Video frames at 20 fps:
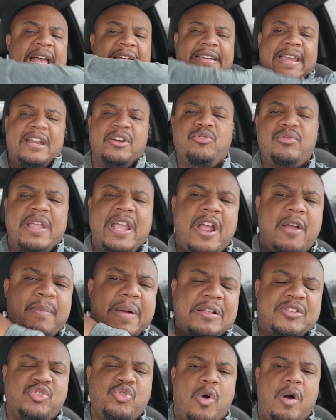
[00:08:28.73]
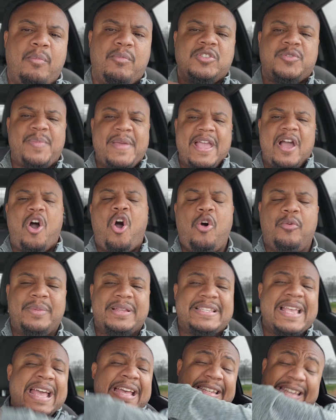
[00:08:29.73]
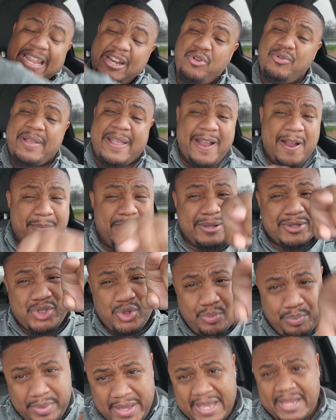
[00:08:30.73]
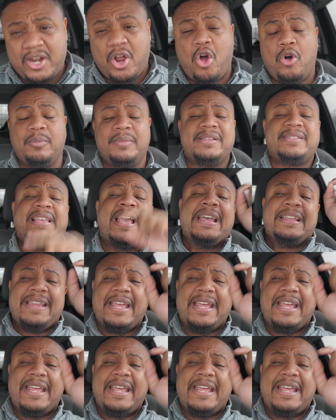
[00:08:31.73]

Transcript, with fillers: They don't care about you almost being homeless. They don't care about you being homeless.